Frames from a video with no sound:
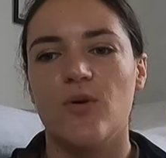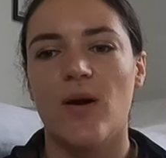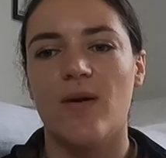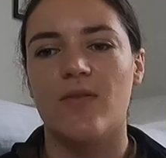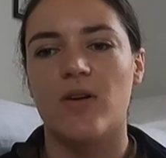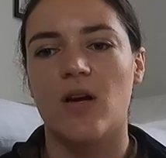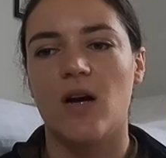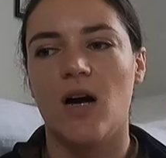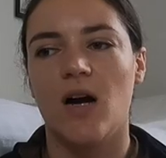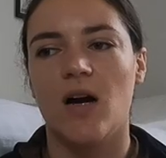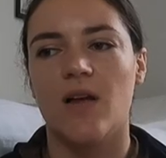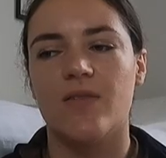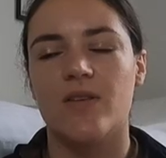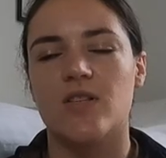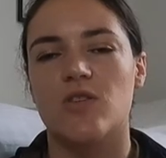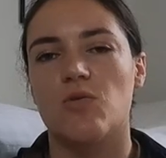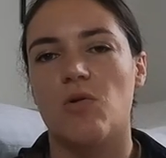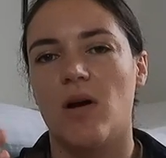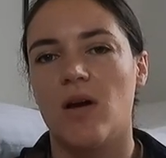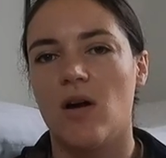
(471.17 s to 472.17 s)
you have a car
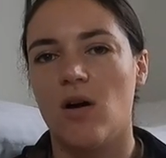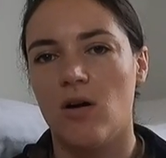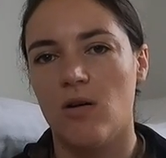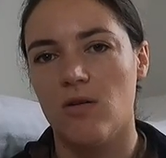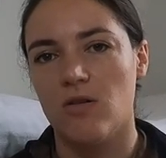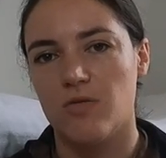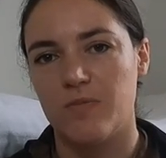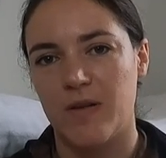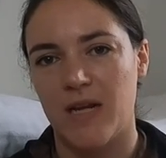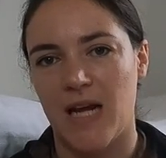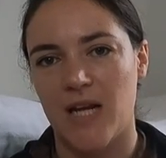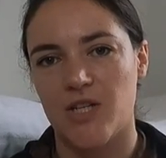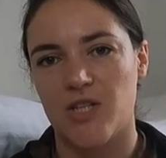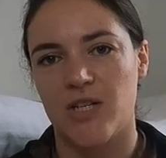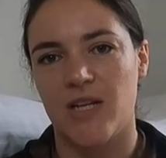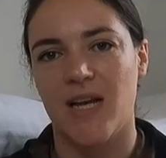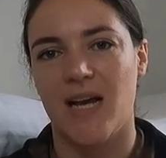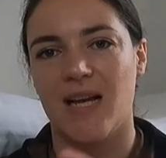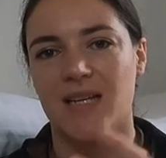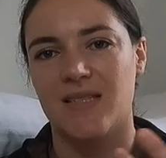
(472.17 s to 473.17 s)
that's quite old but
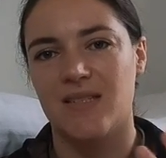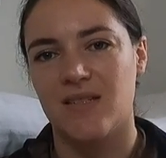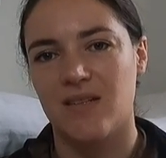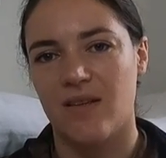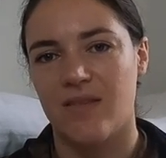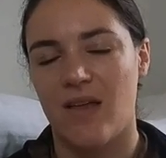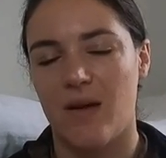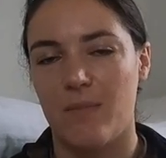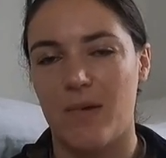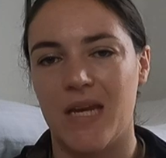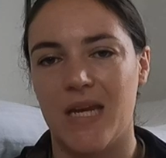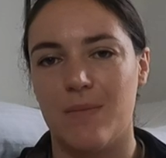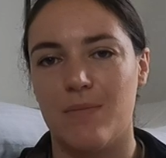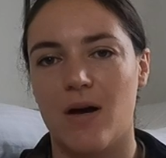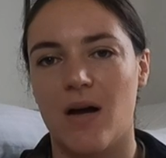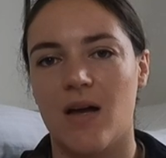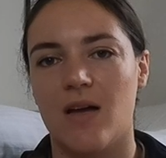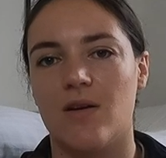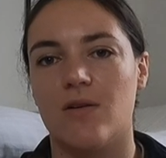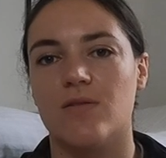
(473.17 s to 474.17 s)
actually it hasn't done that many
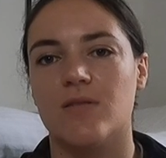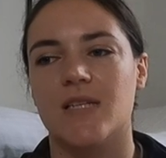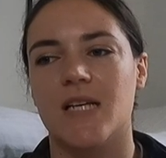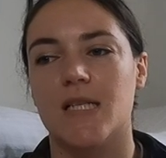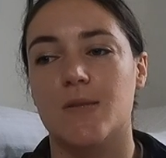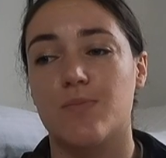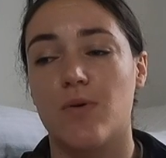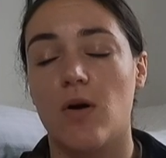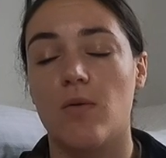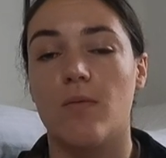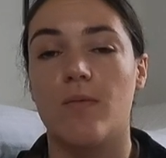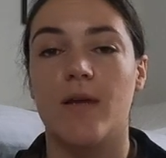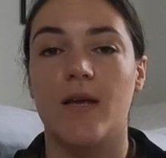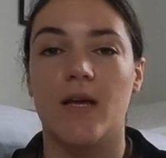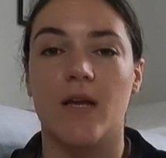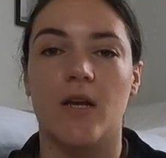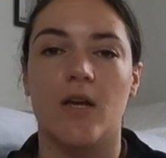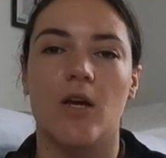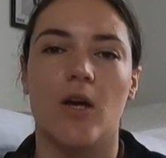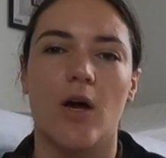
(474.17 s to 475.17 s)
miles, it's probably
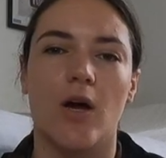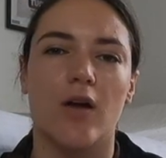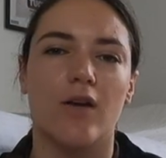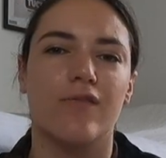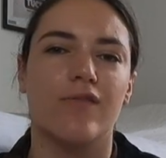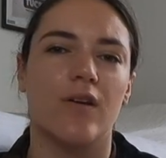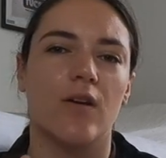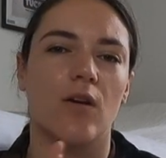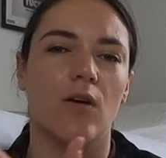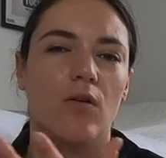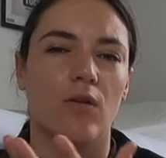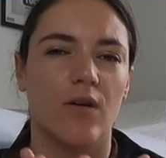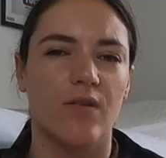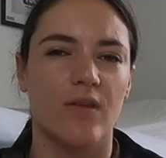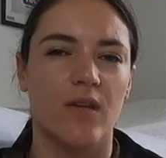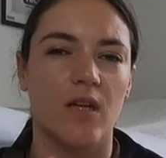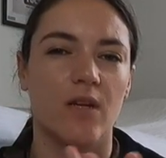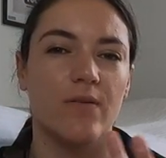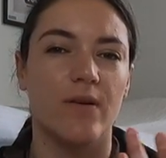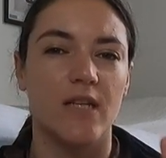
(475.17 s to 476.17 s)
going to go for longer
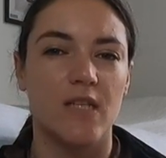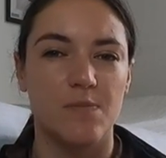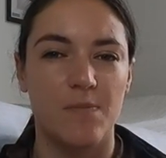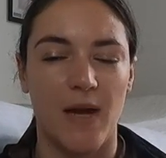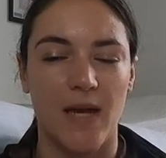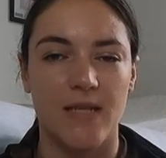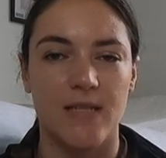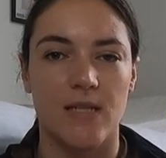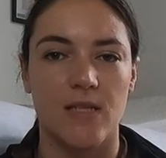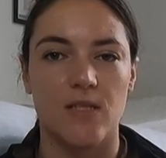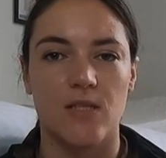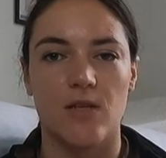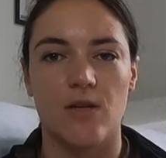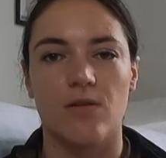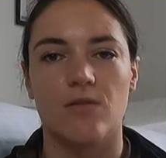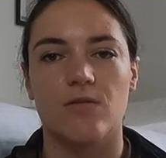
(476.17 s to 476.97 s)
than you expect it to.